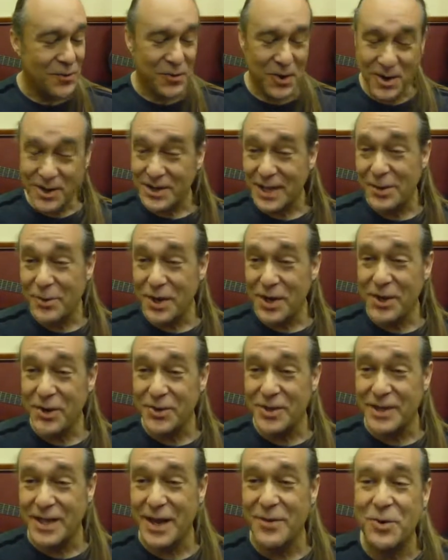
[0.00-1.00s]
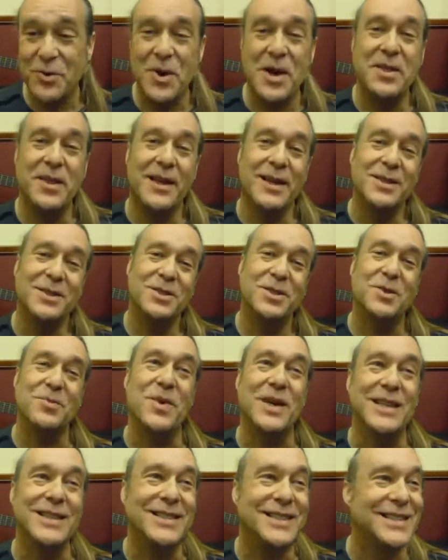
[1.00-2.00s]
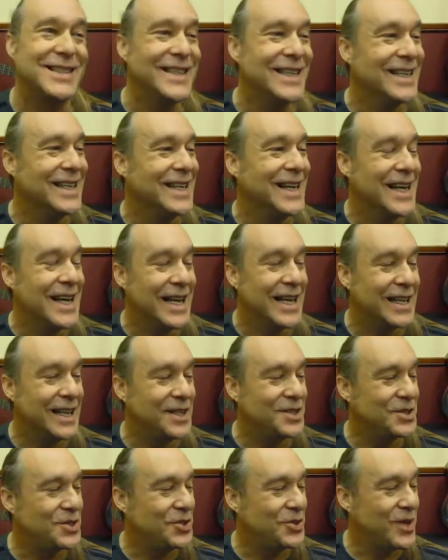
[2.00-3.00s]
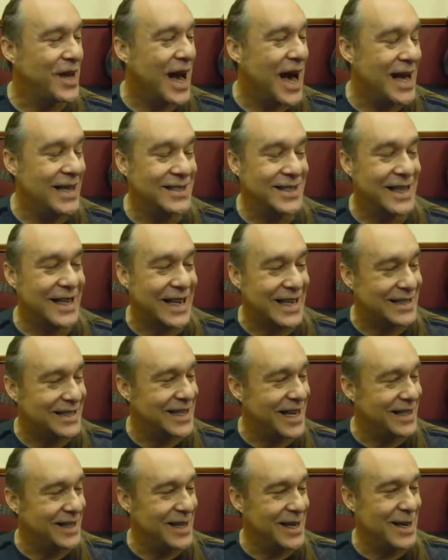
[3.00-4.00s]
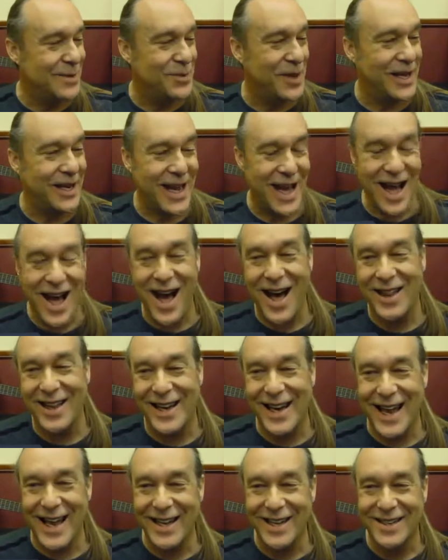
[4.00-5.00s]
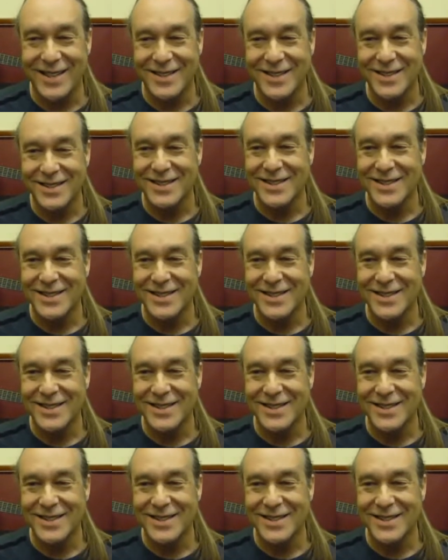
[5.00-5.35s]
So the first thing we do is give away the instruments. These two guys, like I say, lit up like a holiday.